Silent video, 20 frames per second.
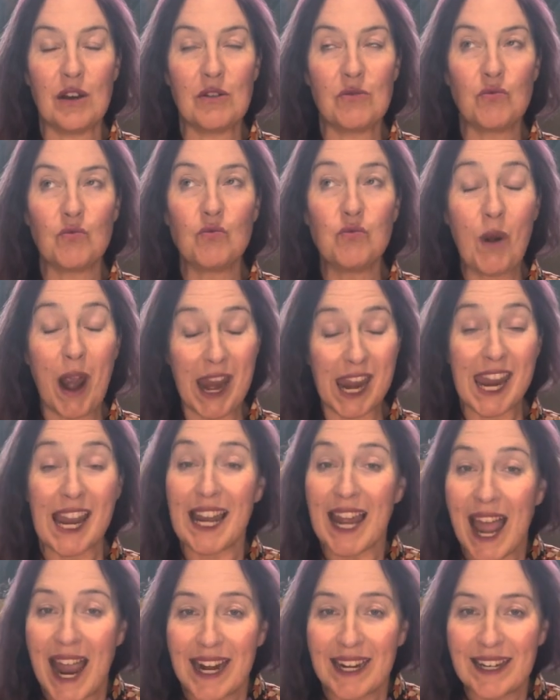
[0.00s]

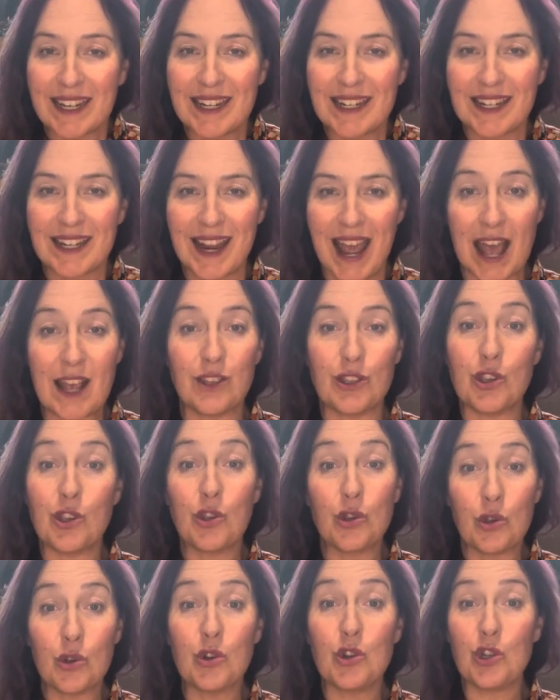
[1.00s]
regulated as
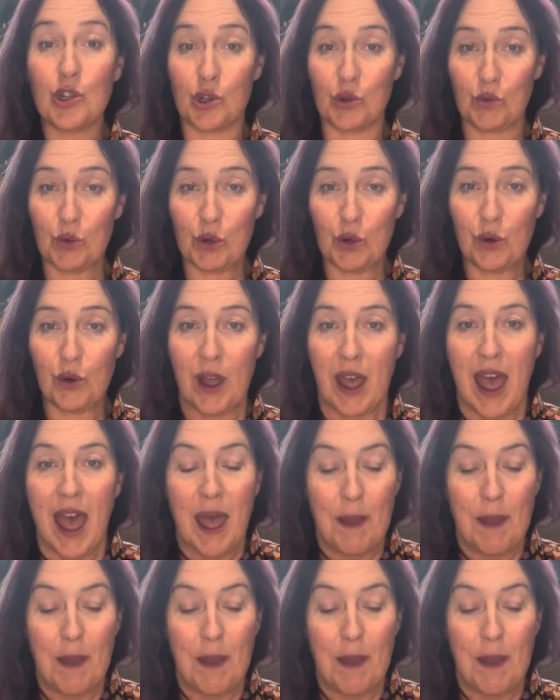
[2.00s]
usual.